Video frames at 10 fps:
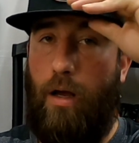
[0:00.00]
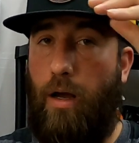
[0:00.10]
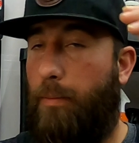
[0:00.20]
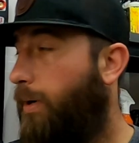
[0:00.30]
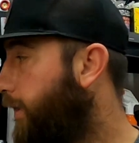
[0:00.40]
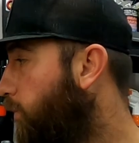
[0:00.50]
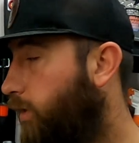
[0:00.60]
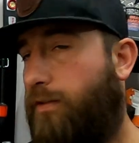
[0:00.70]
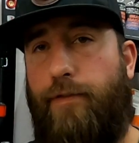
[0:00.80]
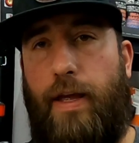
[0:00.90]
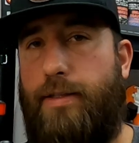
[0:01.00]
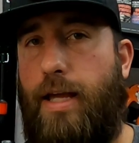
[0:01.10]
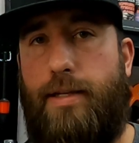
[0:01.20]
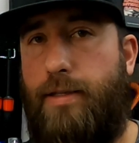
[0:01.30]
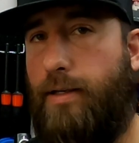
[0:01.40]
But it worked
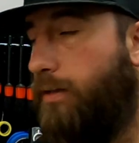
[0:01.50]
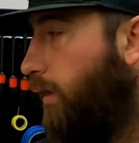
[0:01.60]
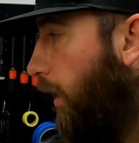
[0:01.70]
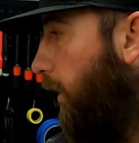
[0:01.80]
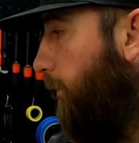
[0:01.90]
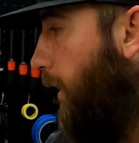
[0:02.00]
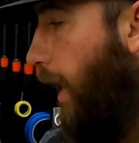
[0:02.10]
fantastic. I